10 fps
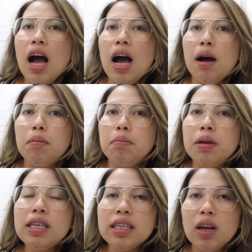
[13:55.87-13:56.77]
um,
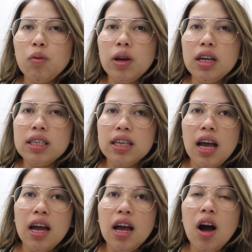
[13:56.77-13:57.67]
minsan we
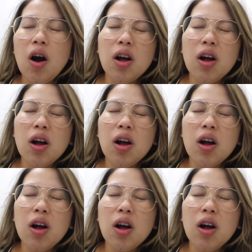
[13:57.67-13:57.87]
say, oh,